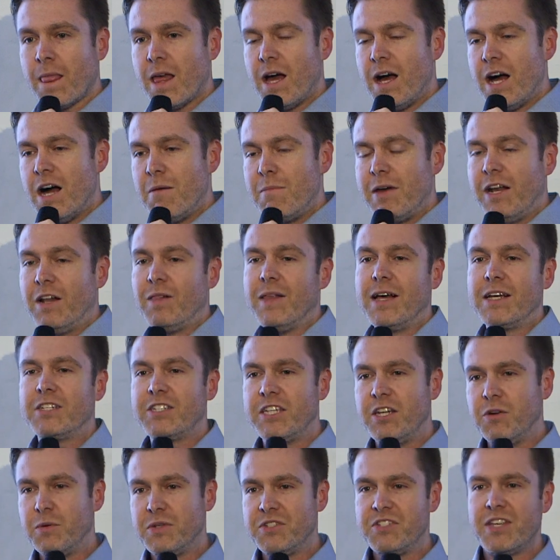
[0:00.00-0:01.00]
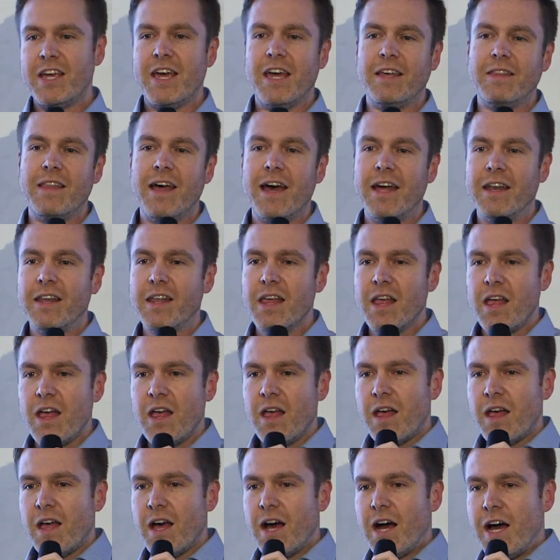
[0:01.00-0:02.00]
And Alexia was saying that
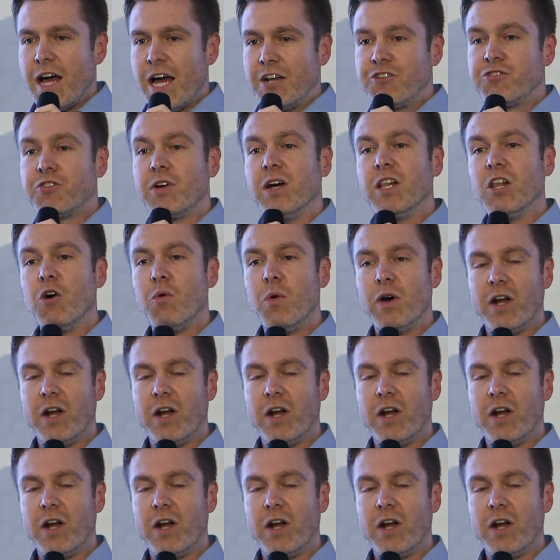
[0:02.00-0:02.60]
at Trello,